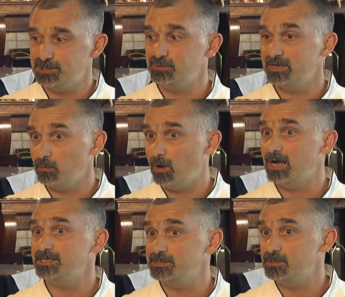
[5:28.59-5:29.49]
you do and why
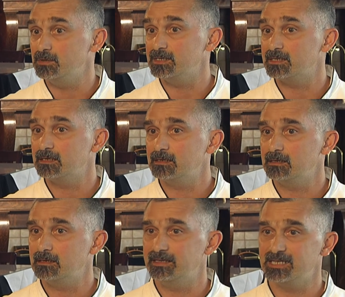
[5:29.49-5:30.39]
you do it.
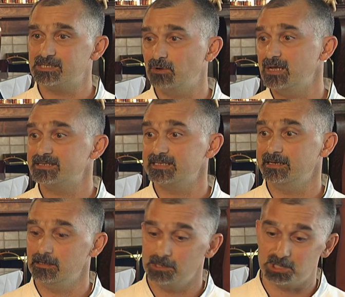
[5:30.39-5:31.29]
And that's why I say
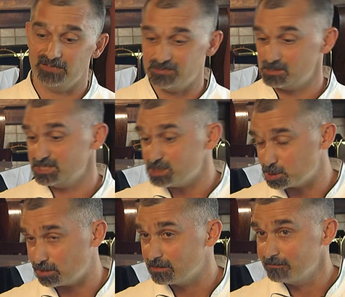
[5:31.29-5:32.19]
a chef is a teacher.